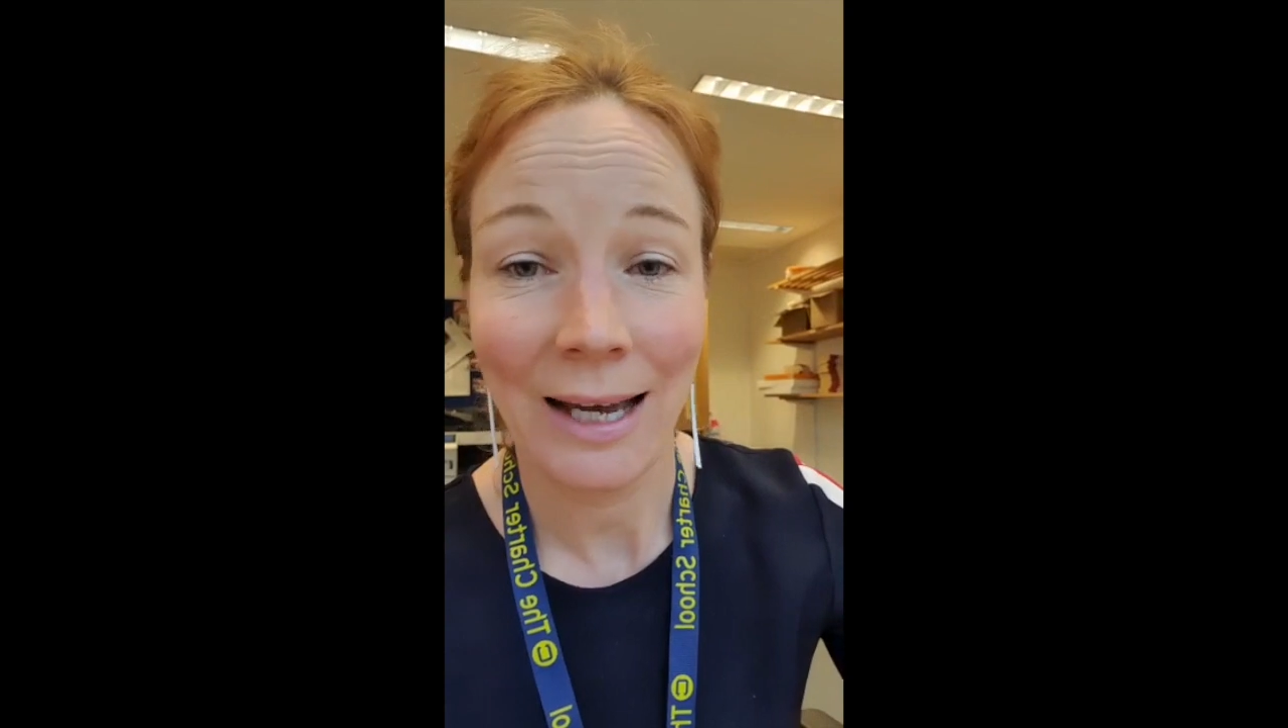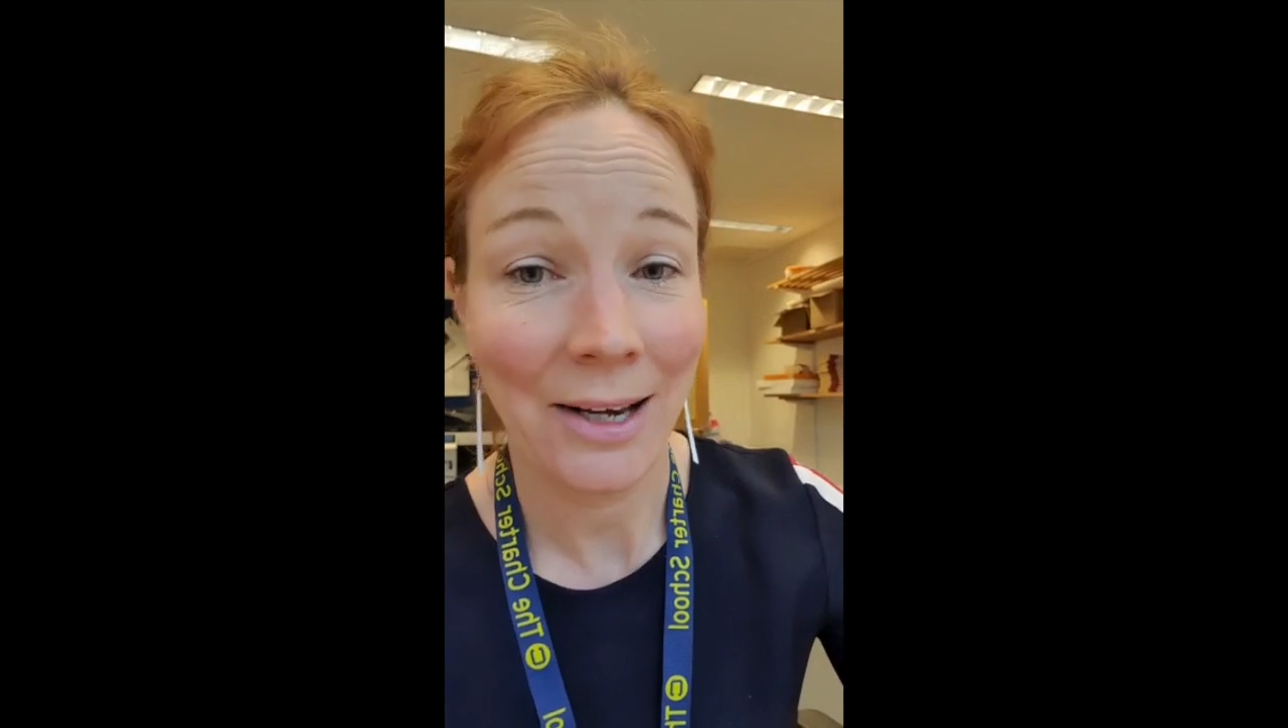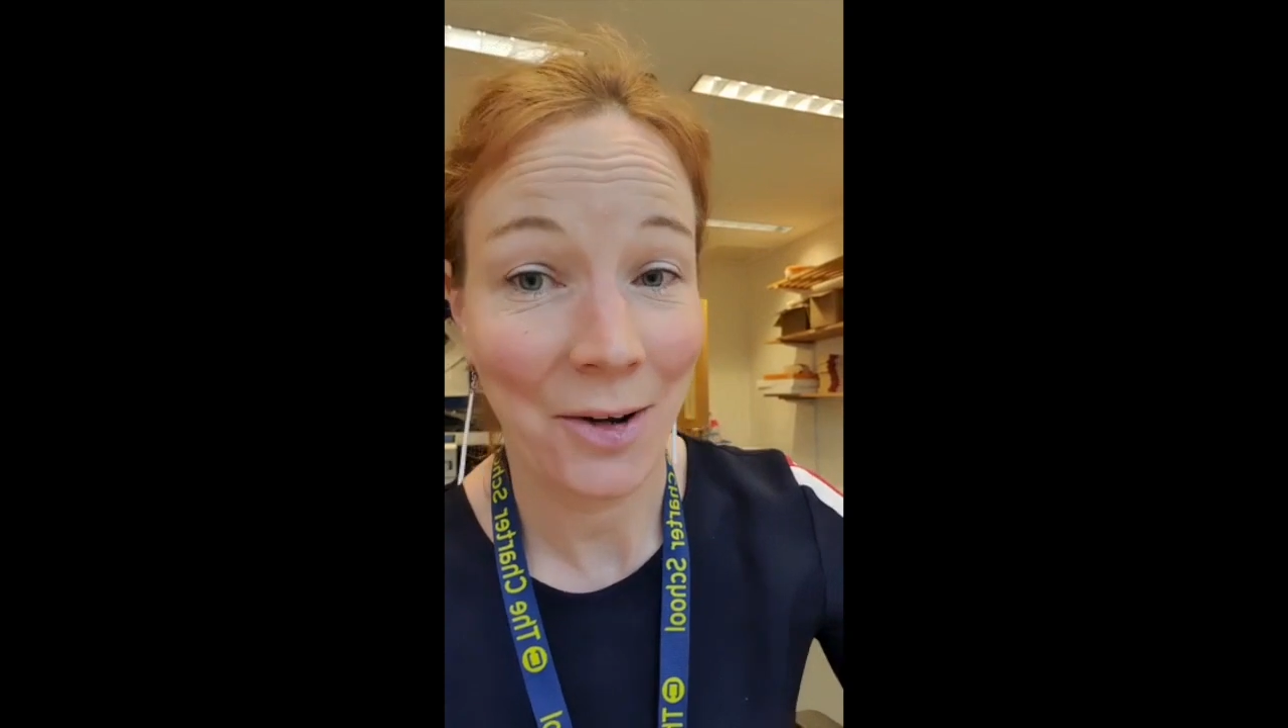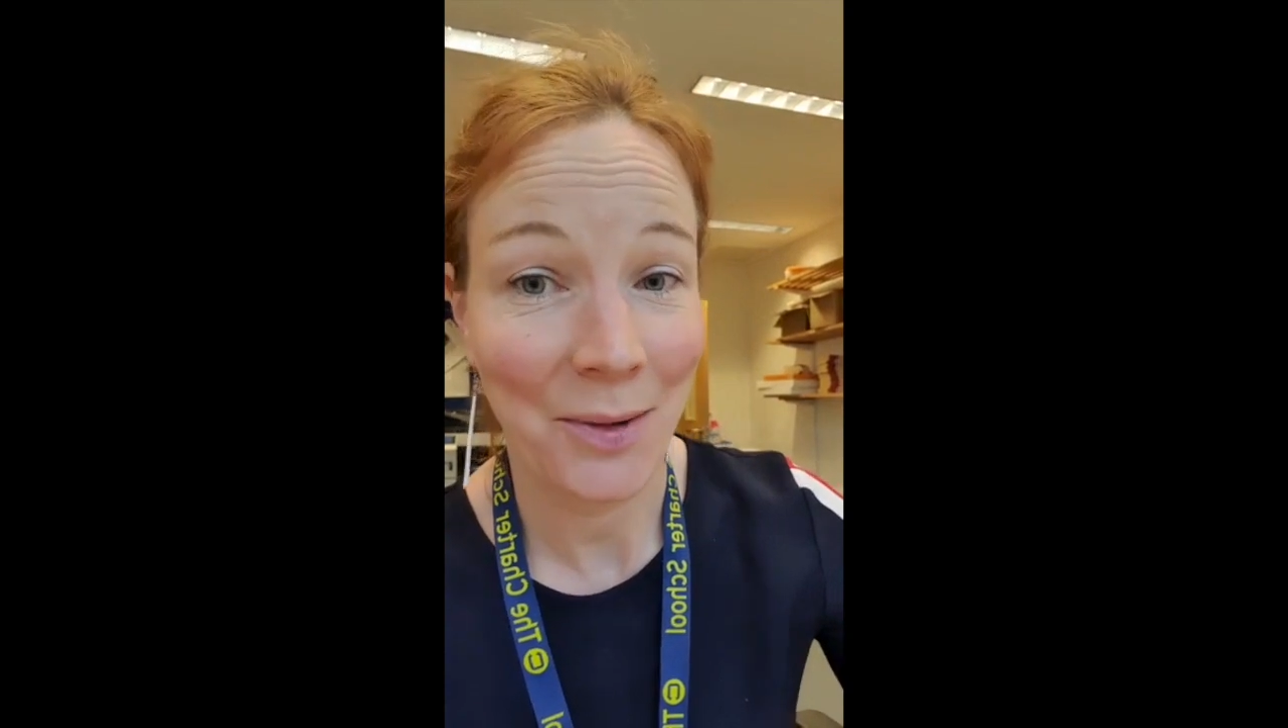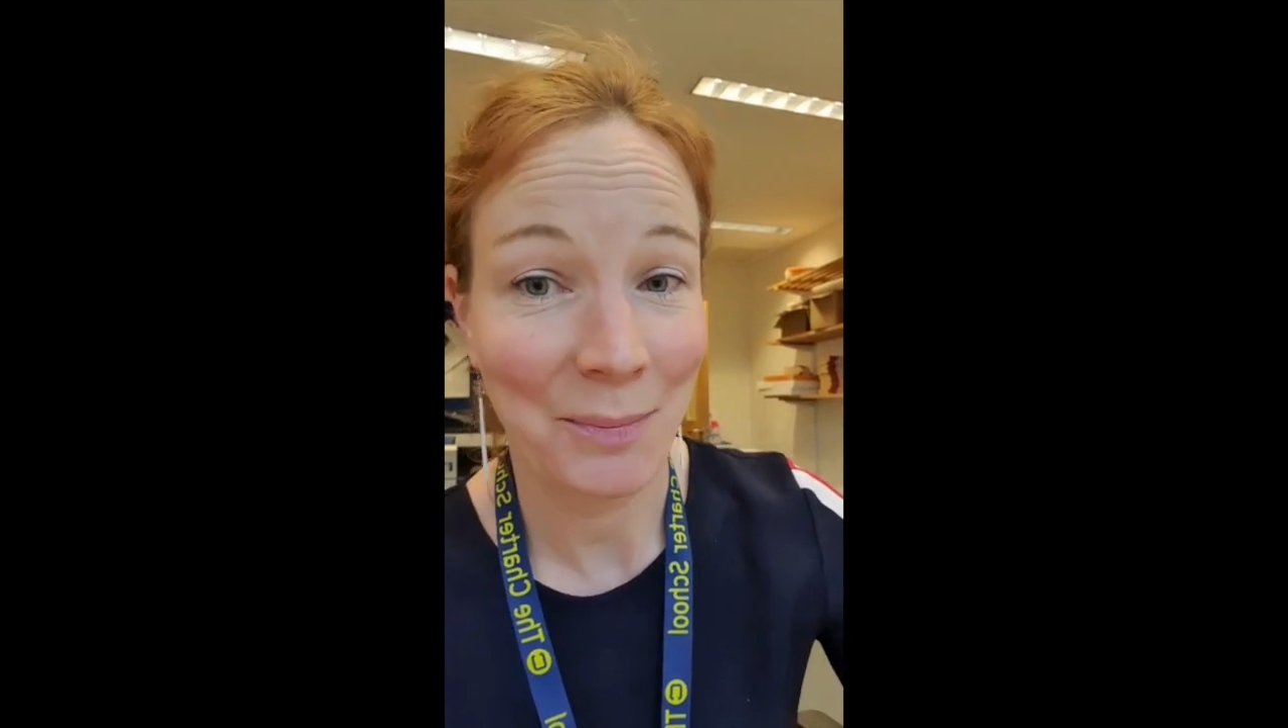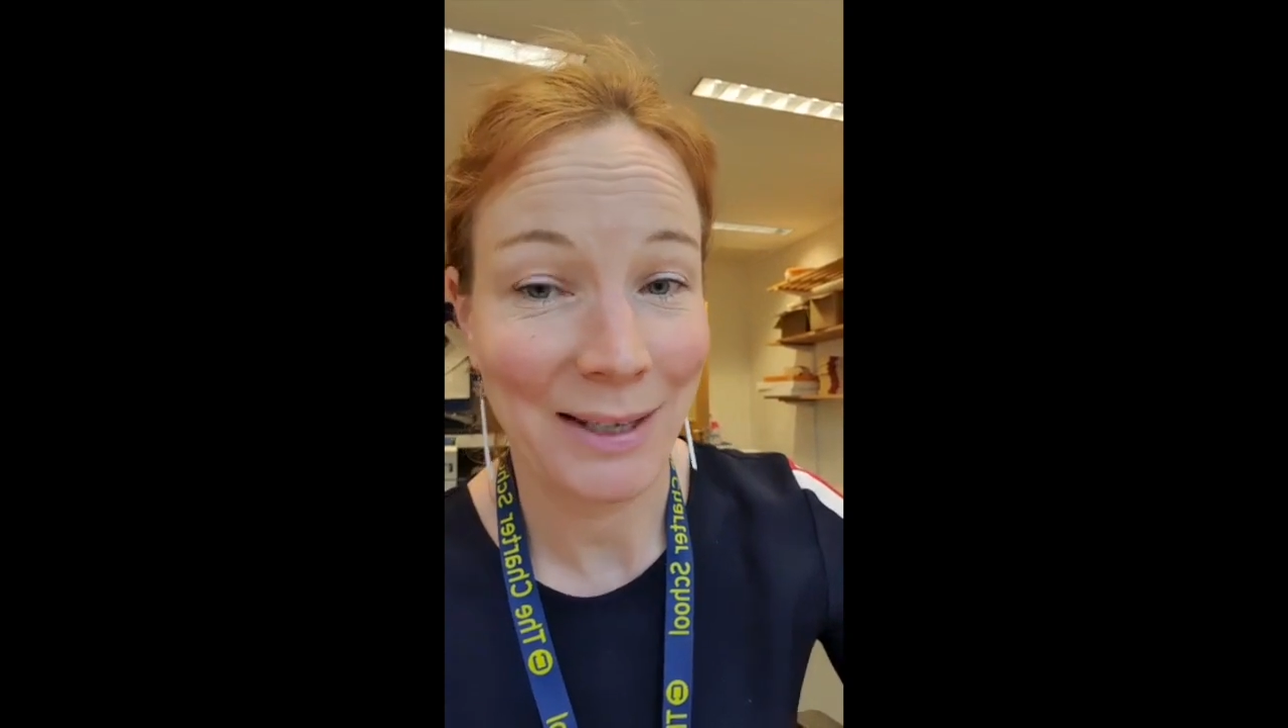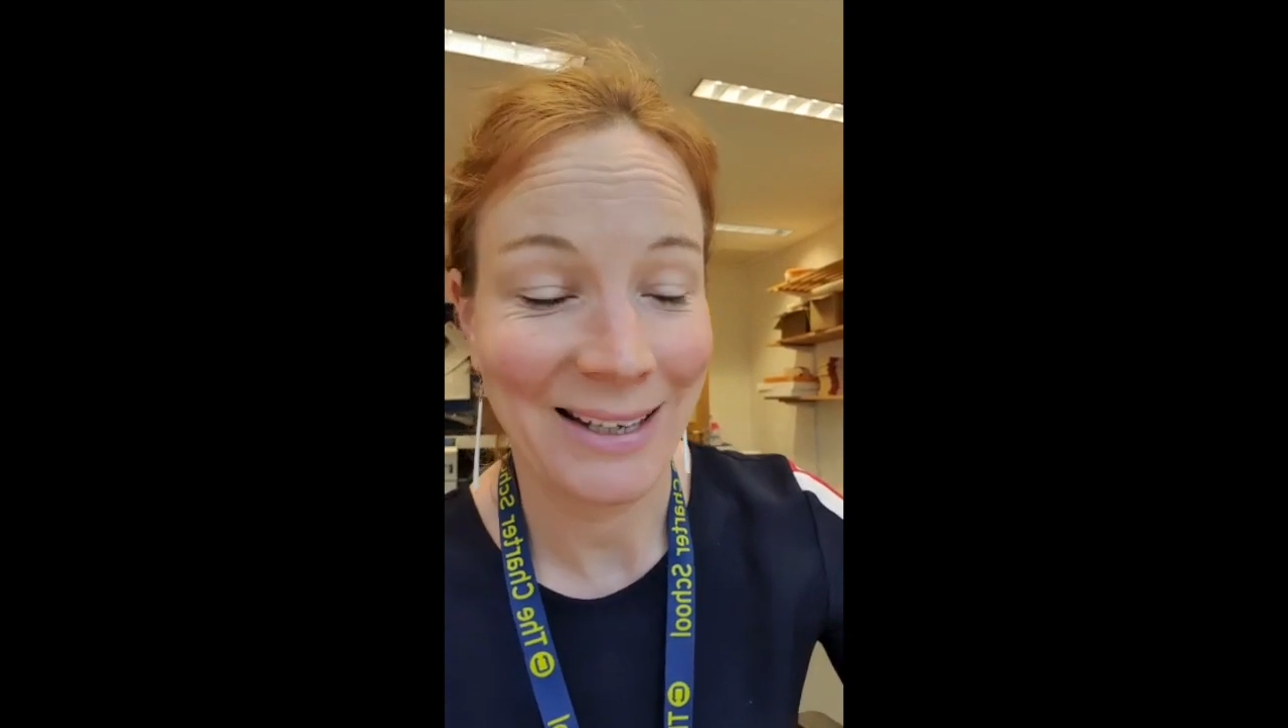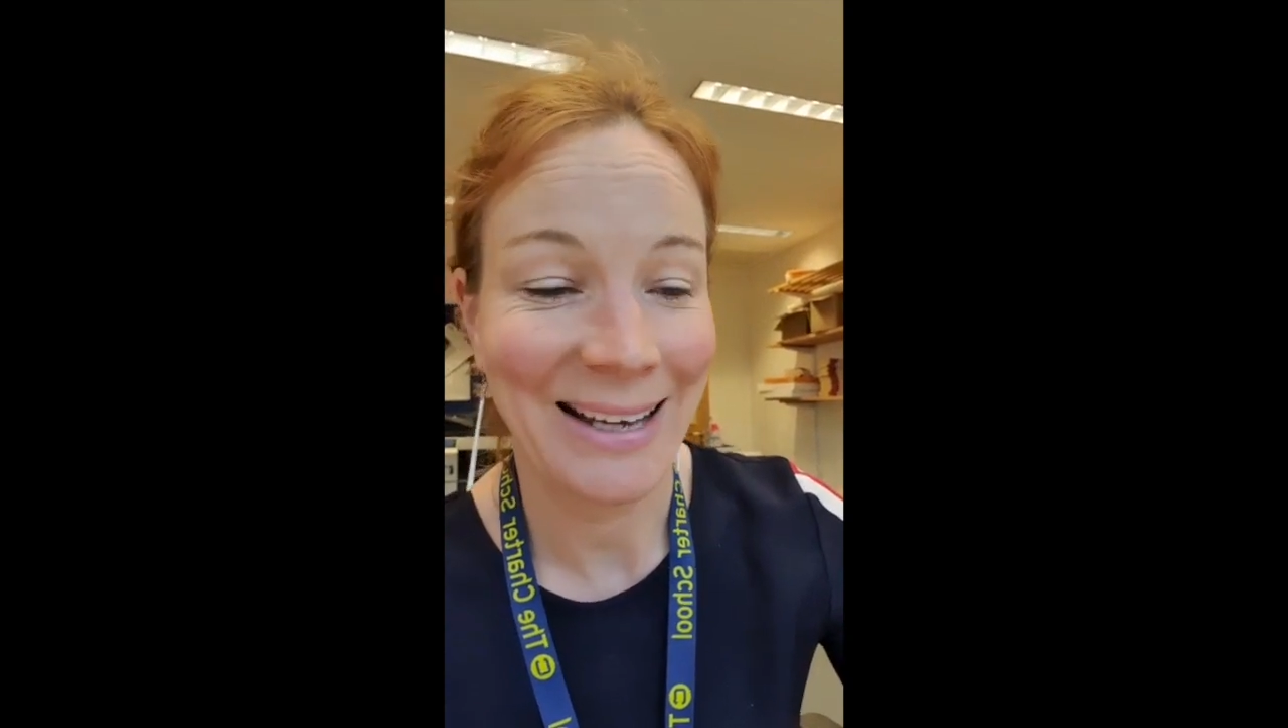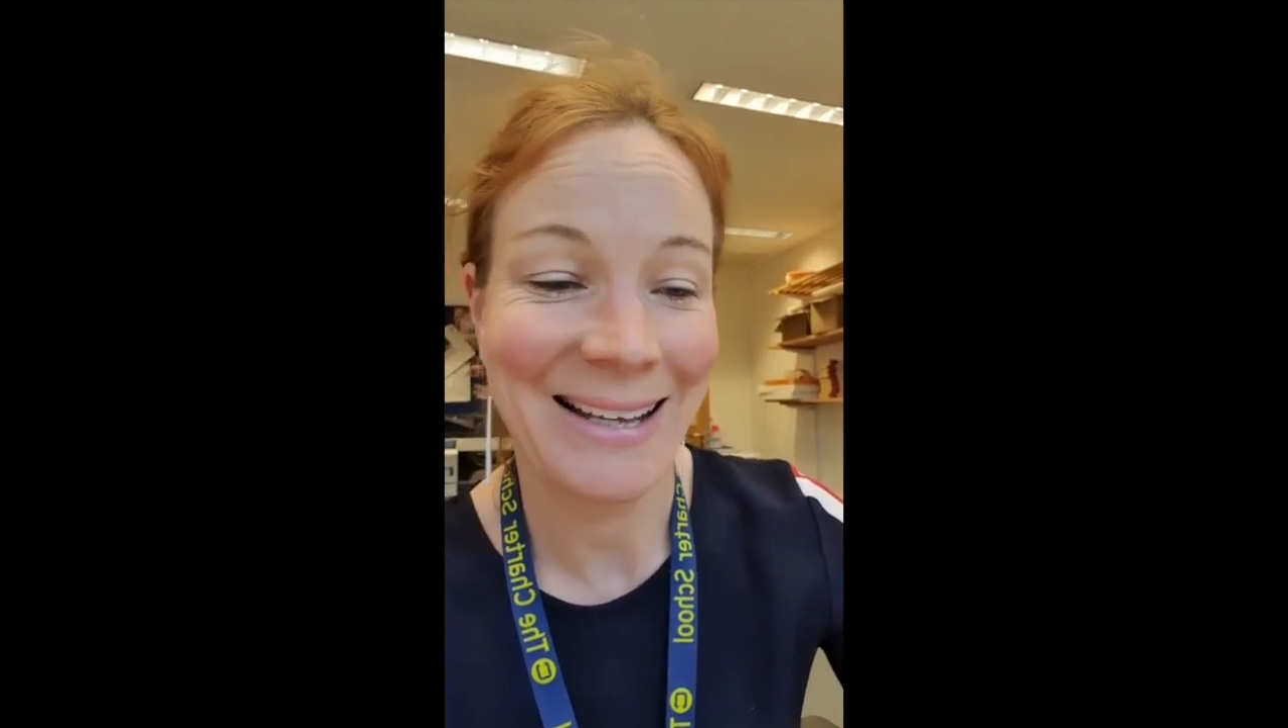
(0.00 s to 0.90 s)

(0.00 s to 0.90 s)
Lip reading: and 9p